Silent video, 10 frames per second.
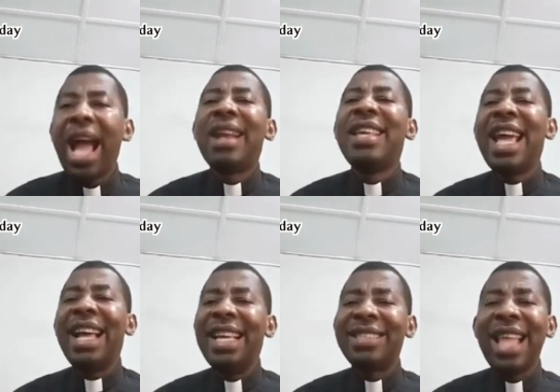And
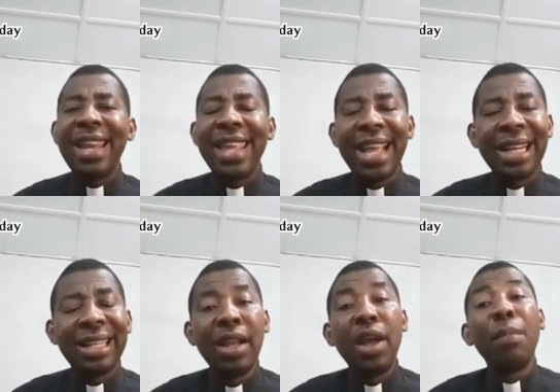here is
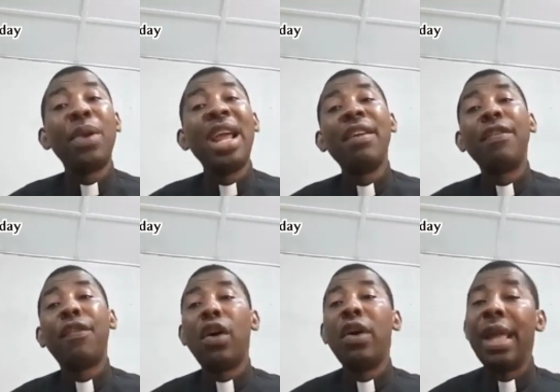Daniel praying
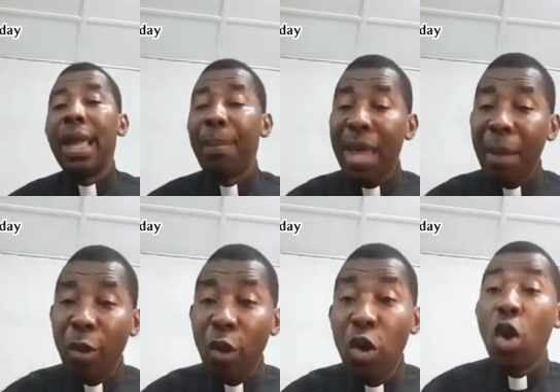for a
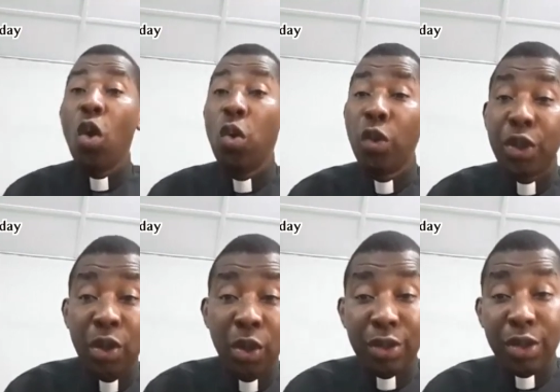people who
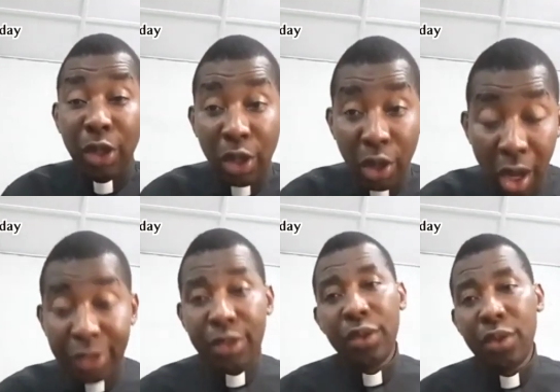chose
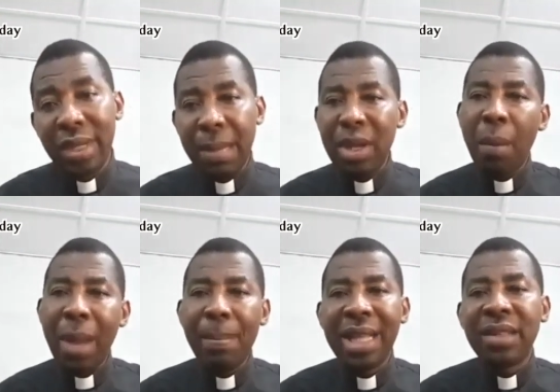not to keep the
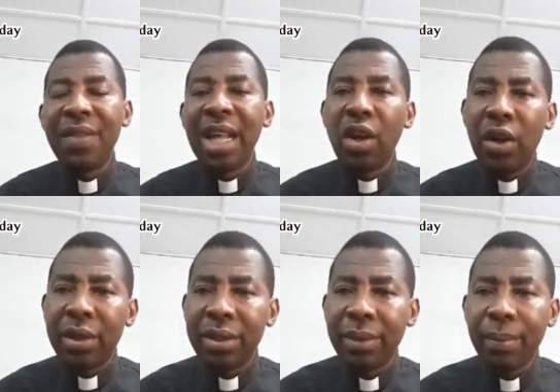commandments of the
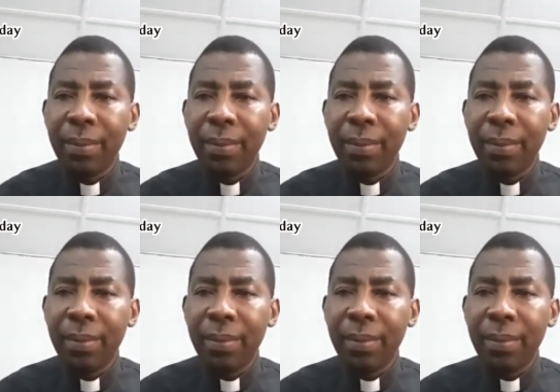Lord.